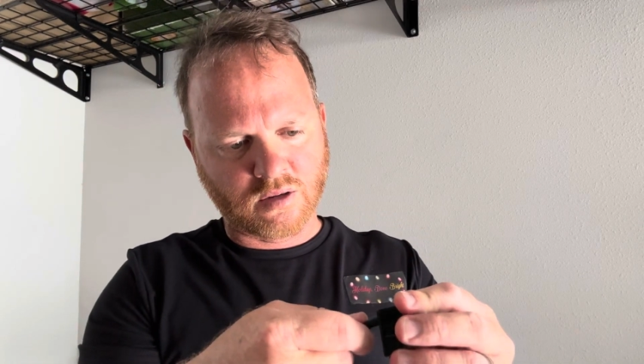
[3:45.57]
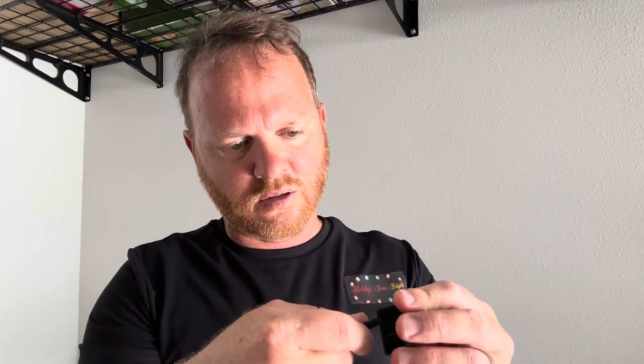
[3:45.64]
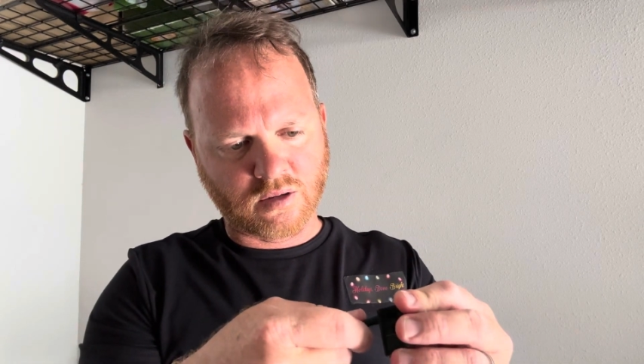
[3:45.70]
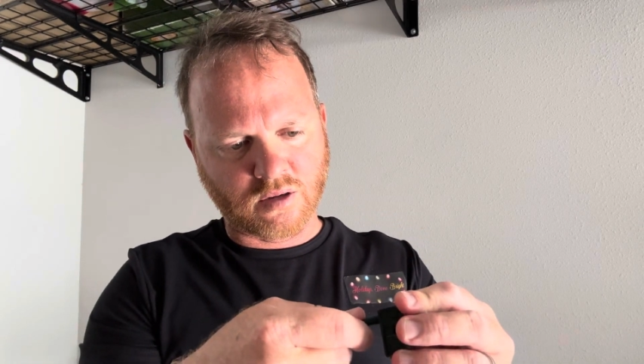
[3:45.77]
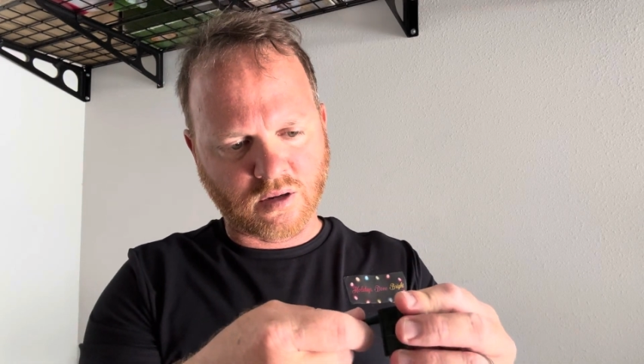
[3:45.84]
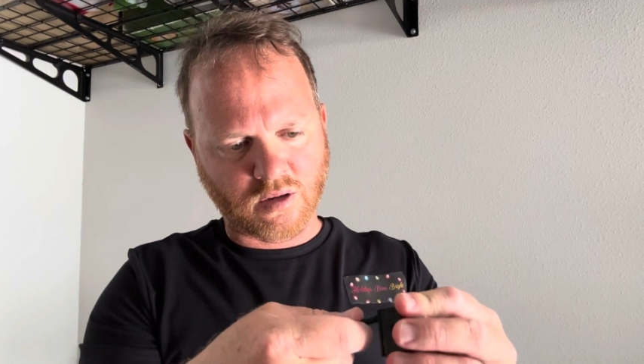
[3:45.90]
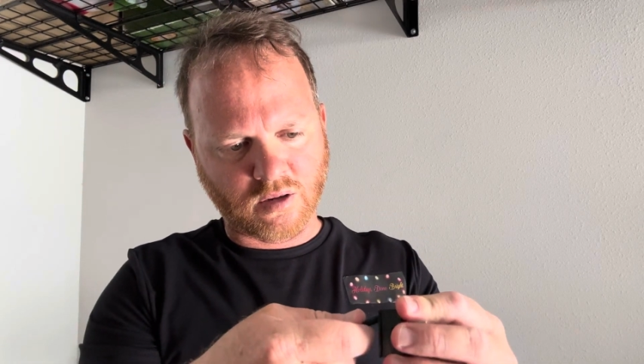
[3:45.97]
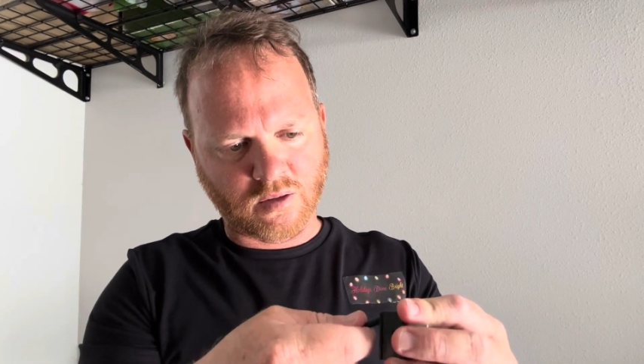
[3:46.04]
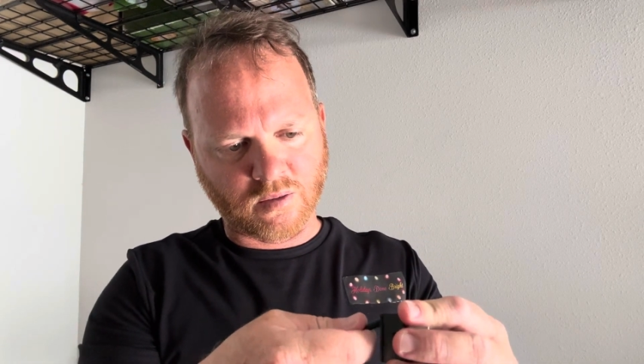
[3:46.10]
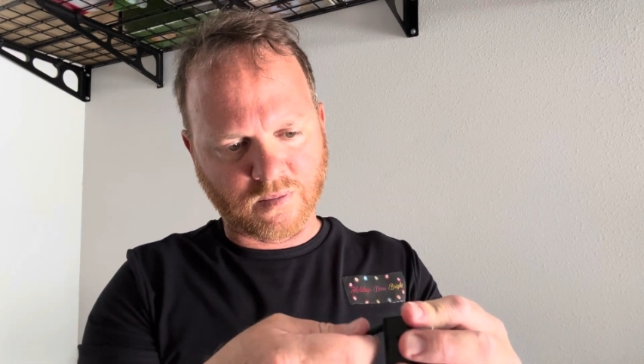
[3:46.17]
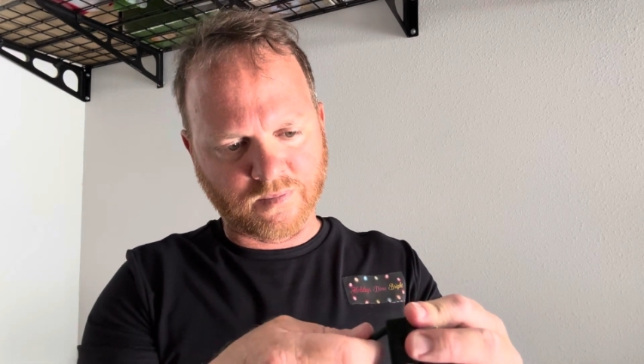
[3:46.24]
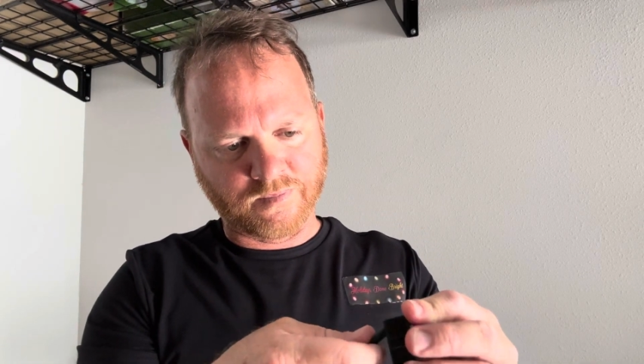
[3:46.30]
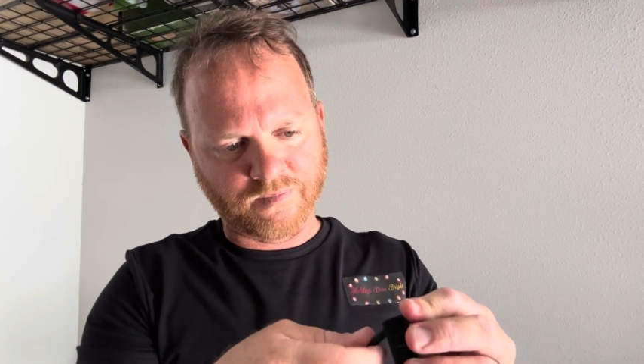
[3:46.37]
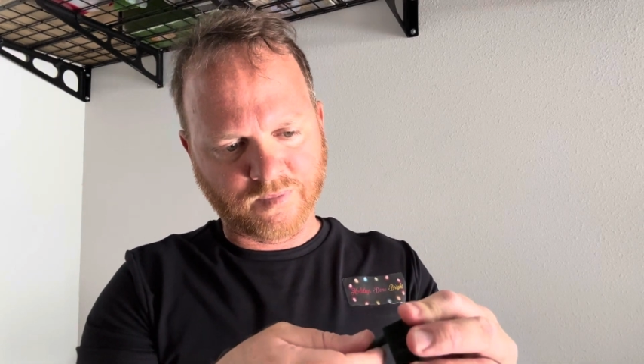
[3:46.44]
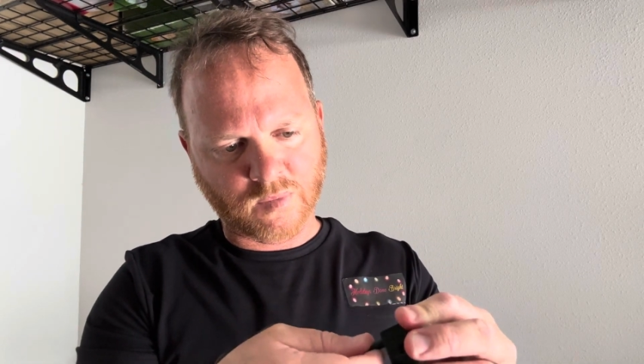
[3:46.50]

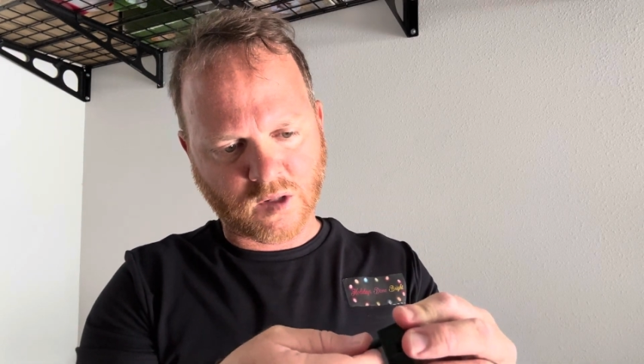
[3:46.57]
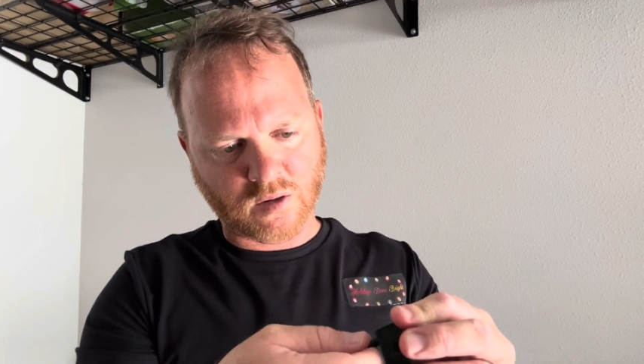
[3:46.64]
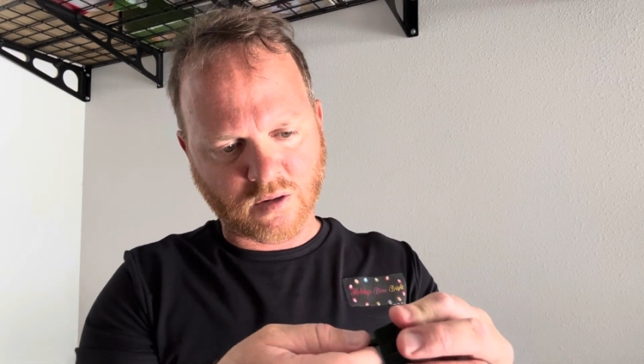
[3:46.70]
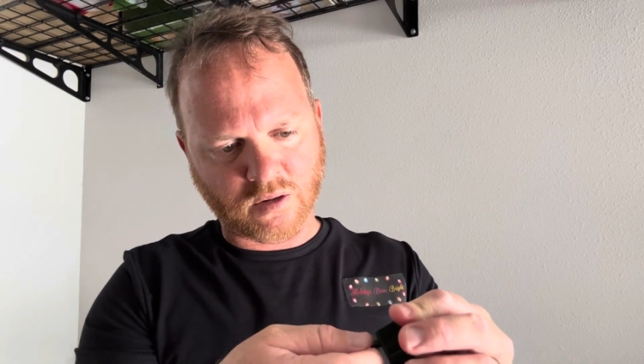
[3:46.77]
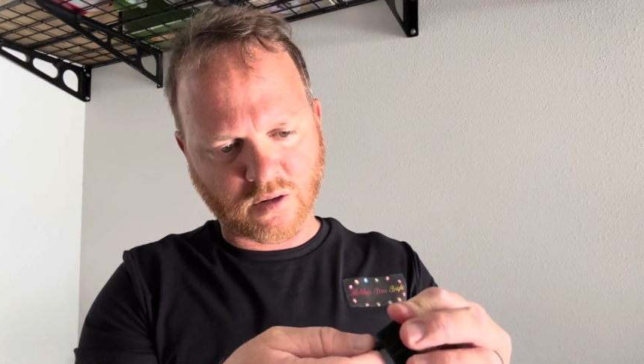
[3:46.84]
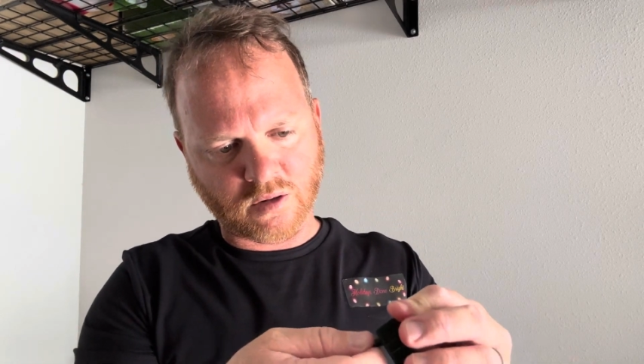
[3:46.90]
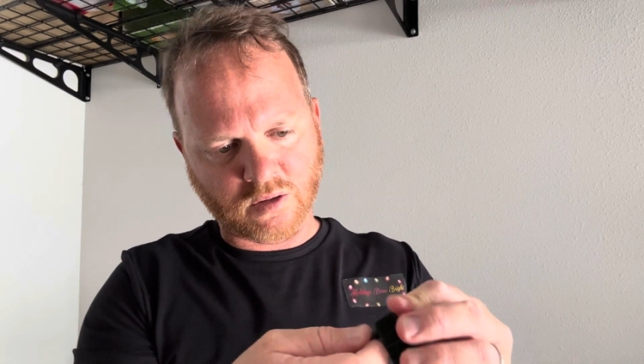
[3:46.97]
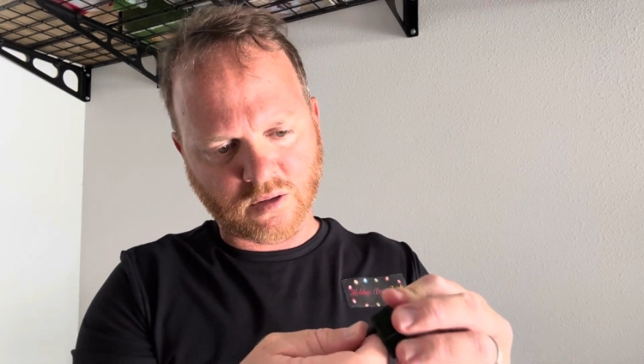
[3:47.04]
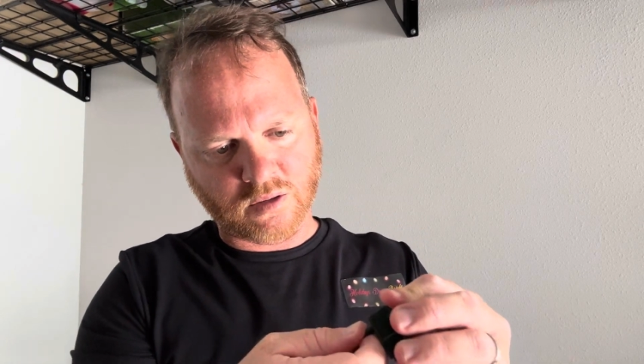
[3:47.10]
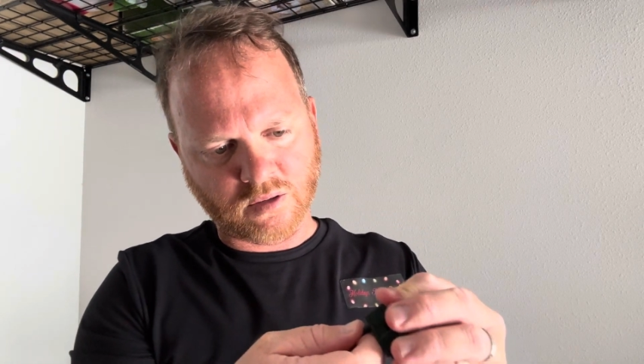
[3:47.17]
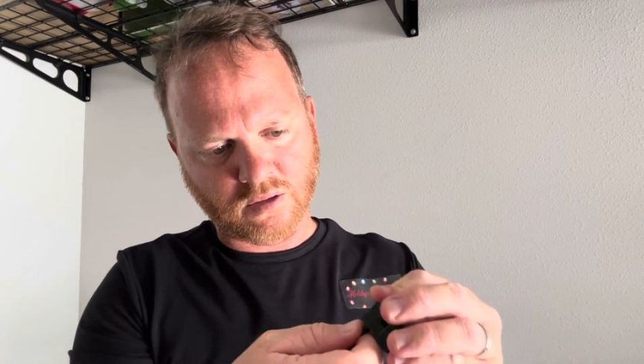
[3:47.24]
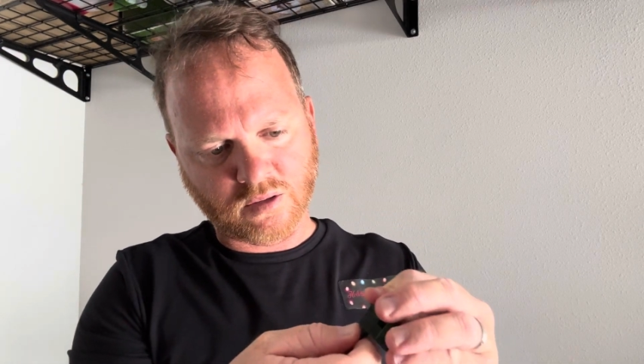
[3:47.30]
are